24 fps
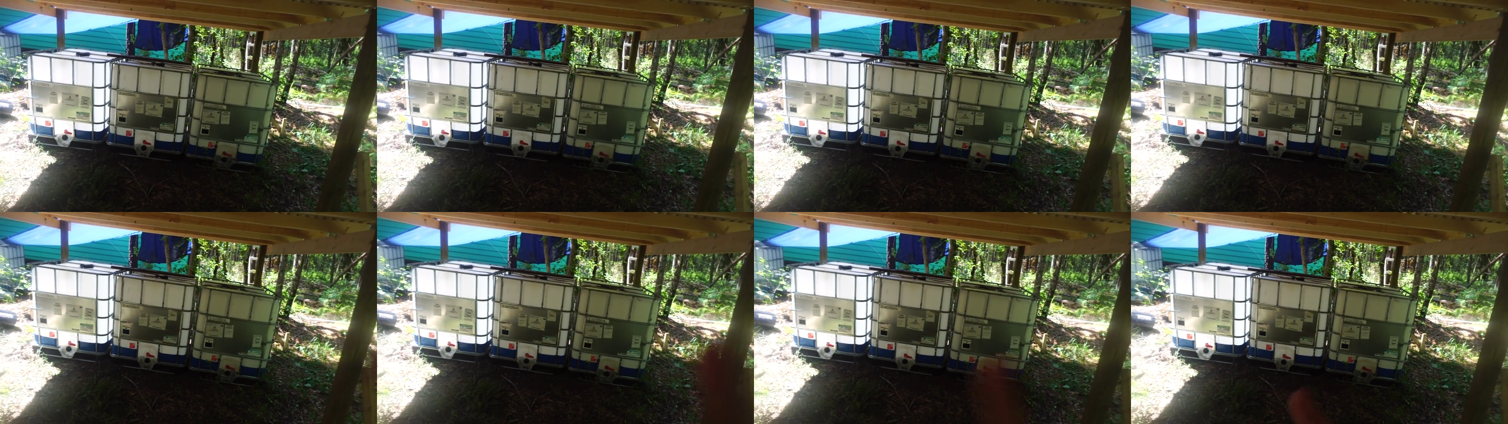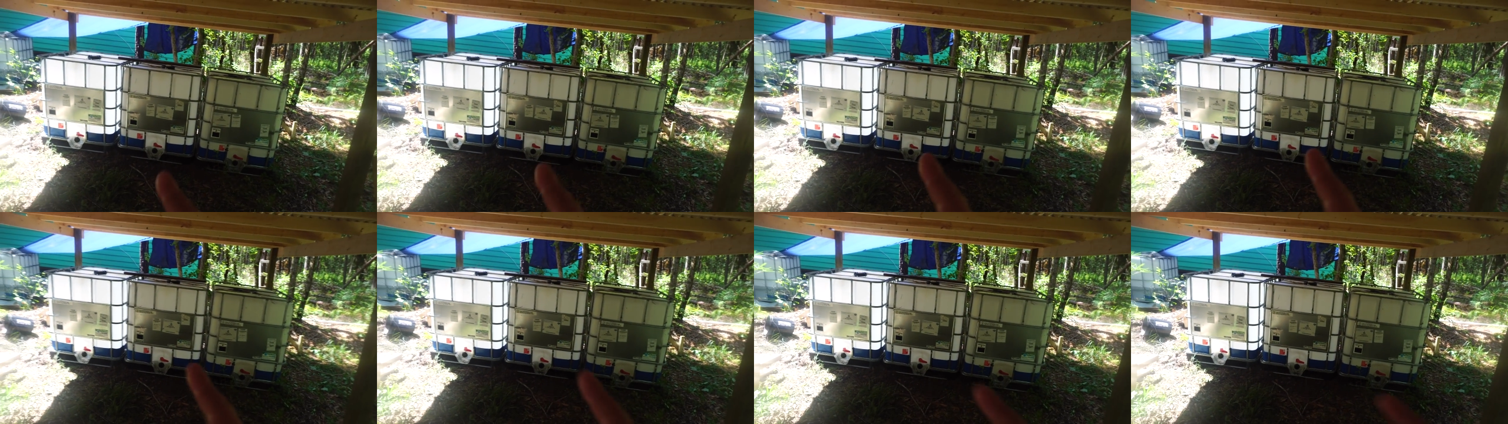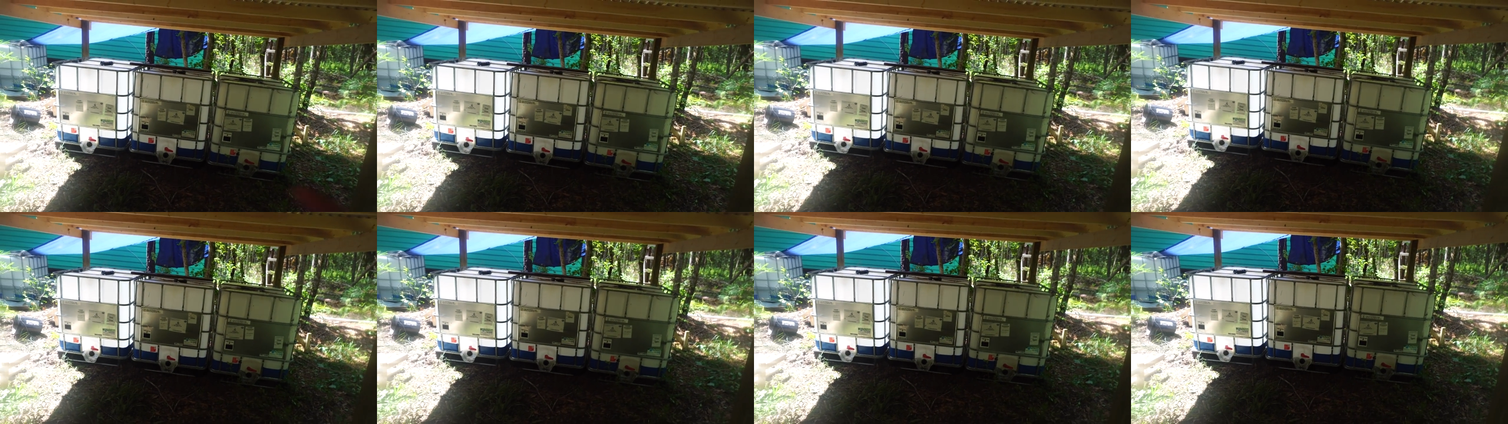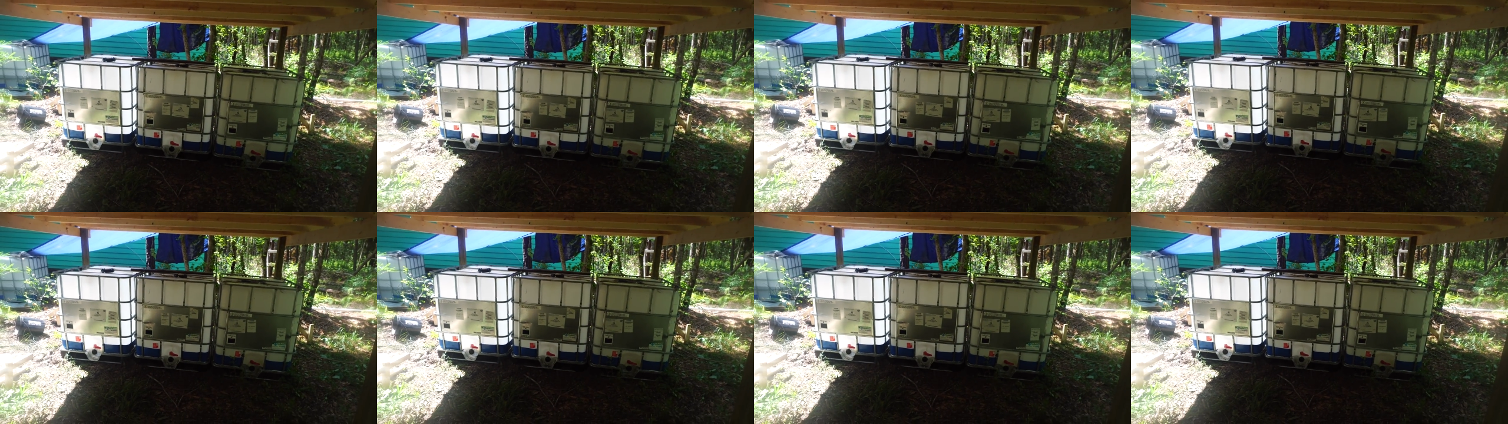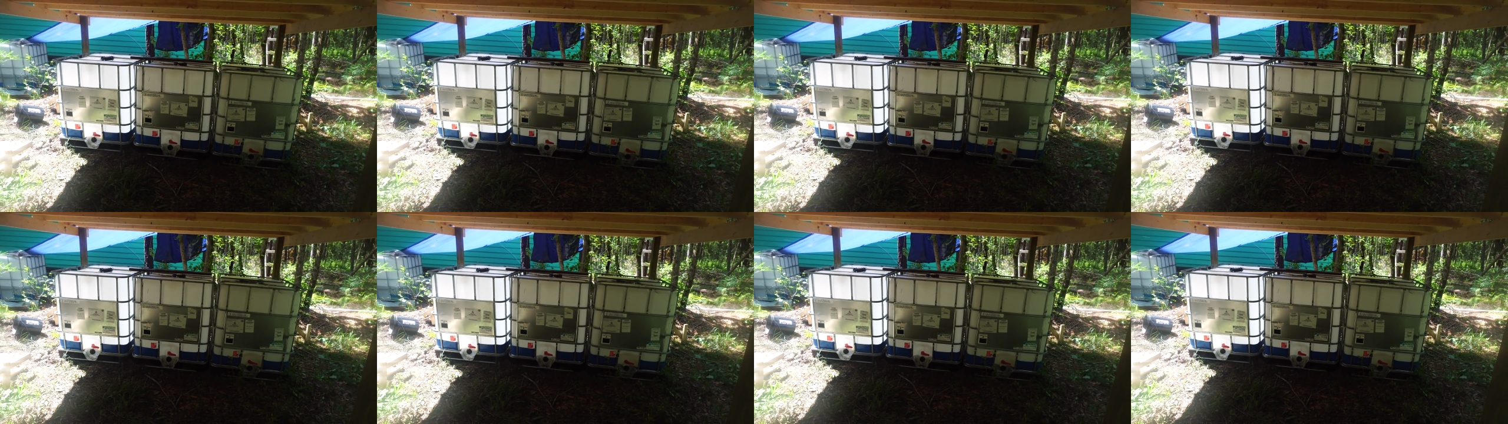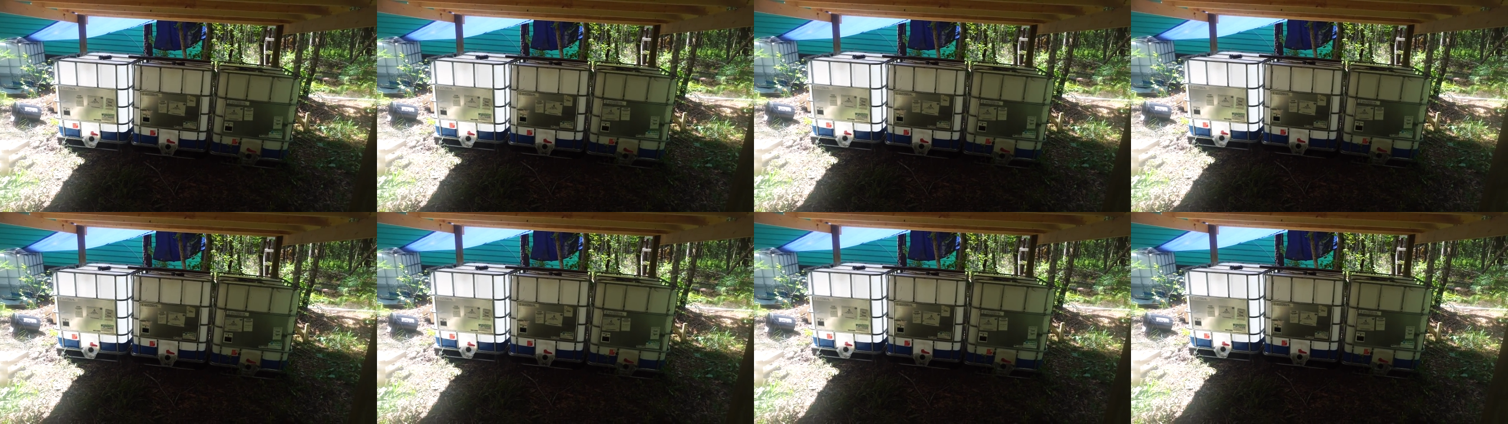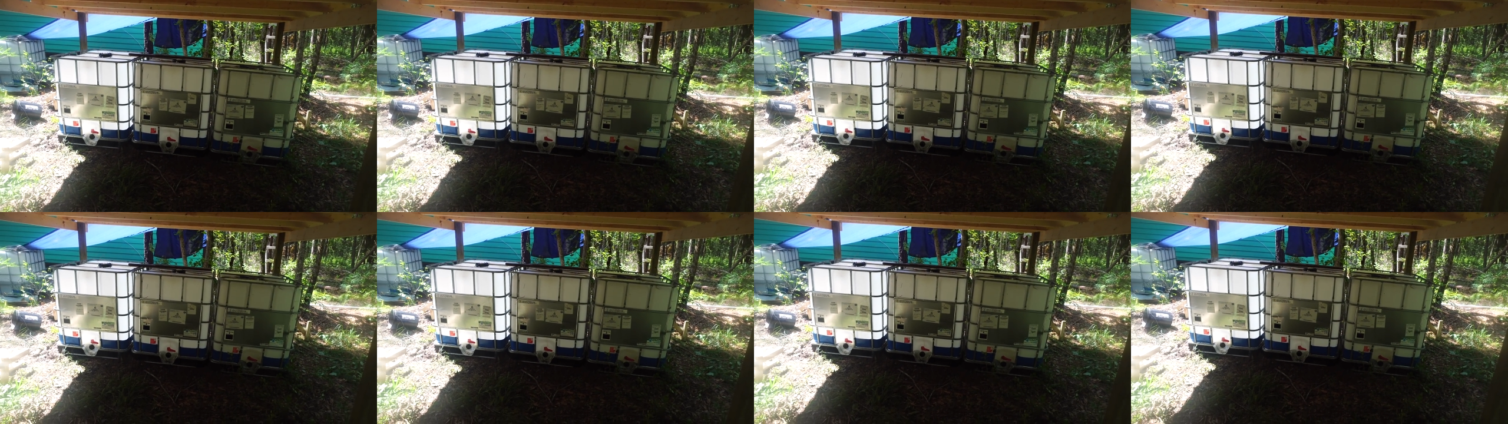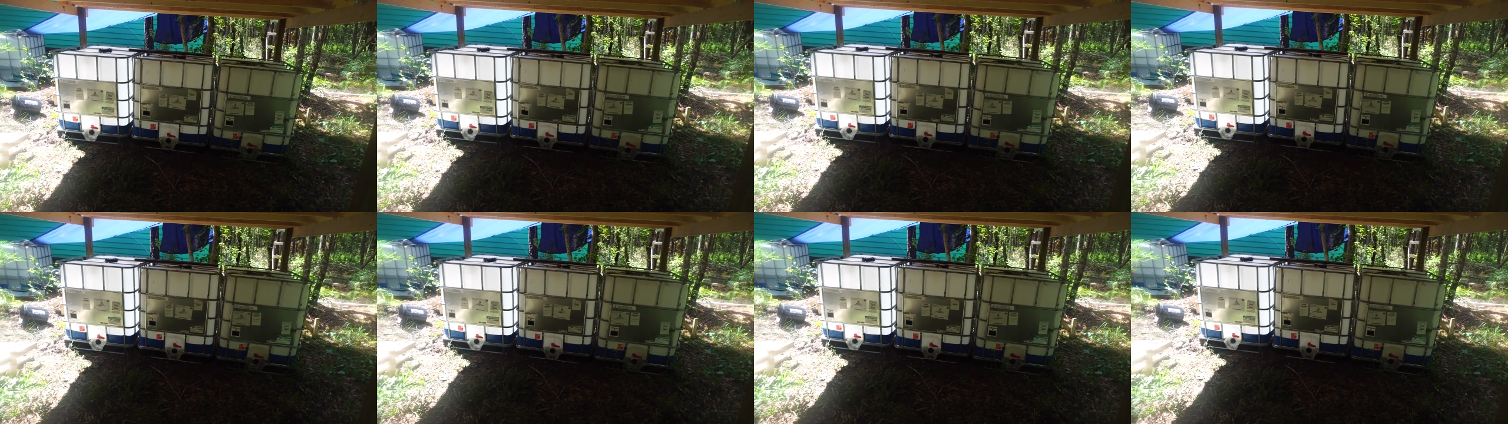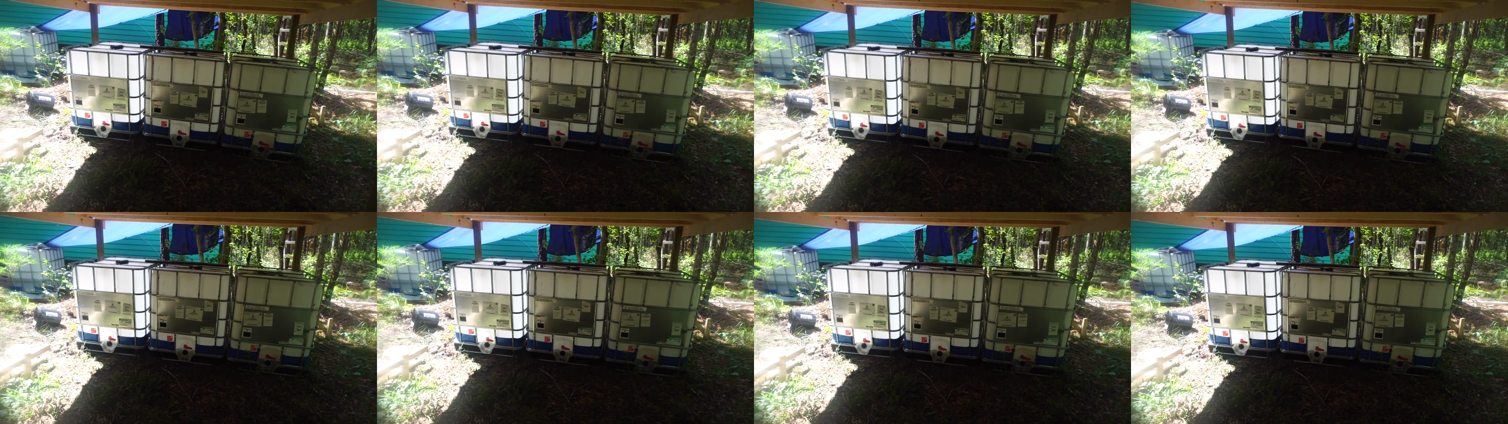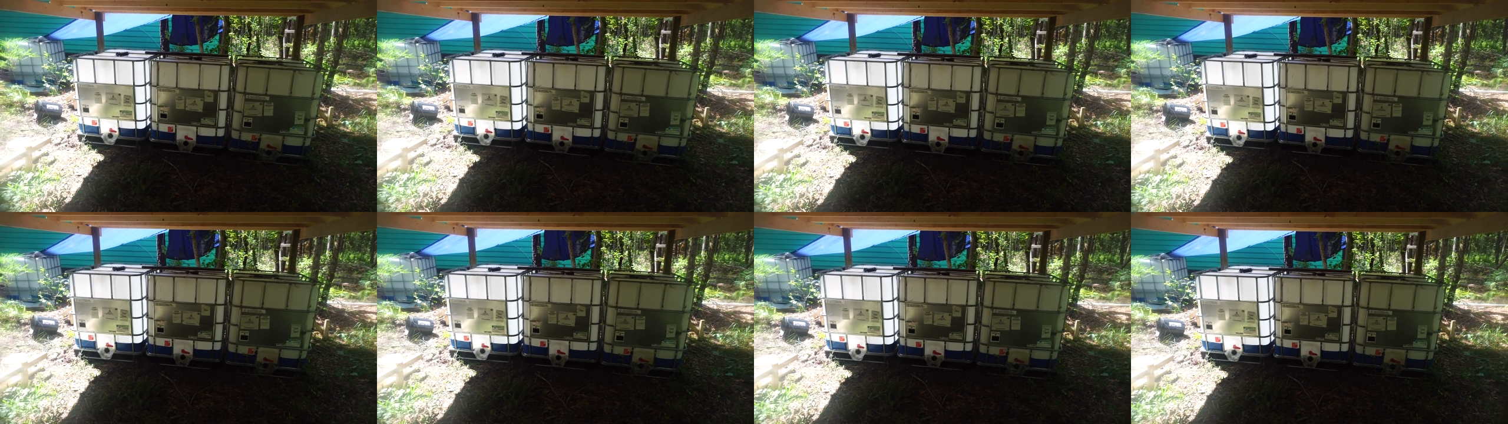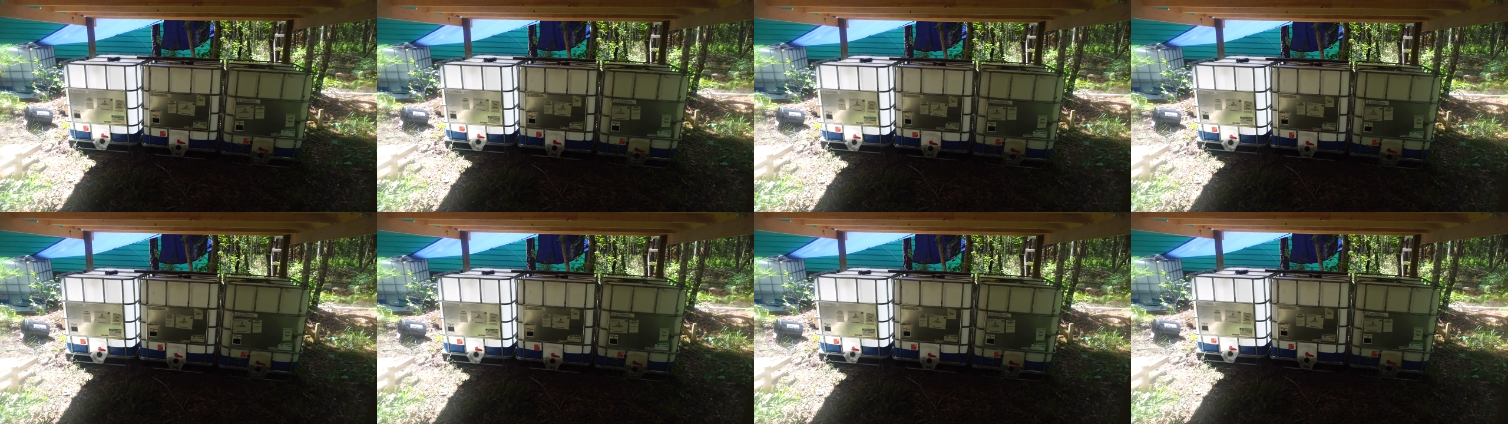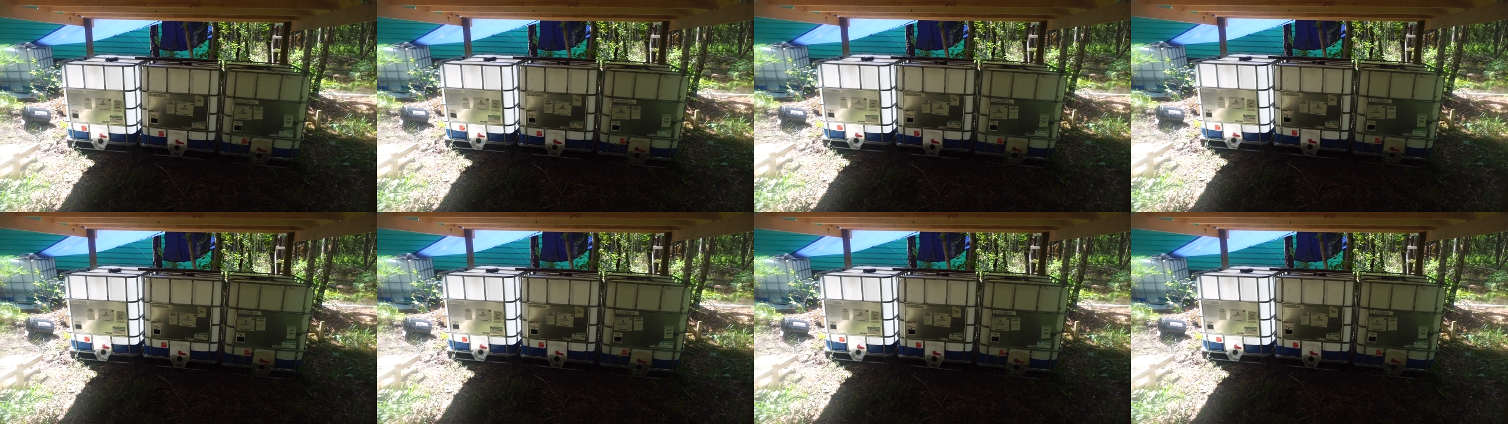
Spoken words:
[unreadable: no face in view]